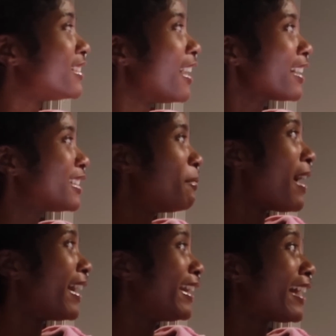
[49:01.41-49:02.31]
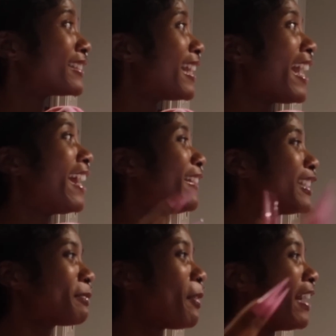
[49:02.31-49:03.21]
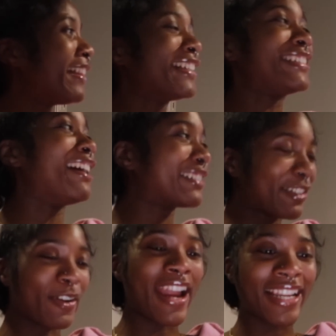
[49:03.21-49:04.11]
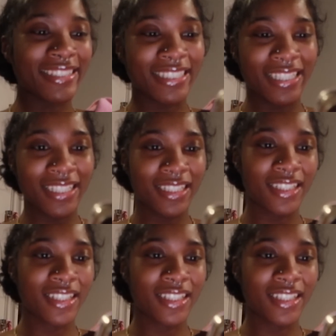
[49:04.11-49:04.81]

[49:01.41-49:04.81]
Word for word: to duck somebody? Cause like at this point, this sounds crazy.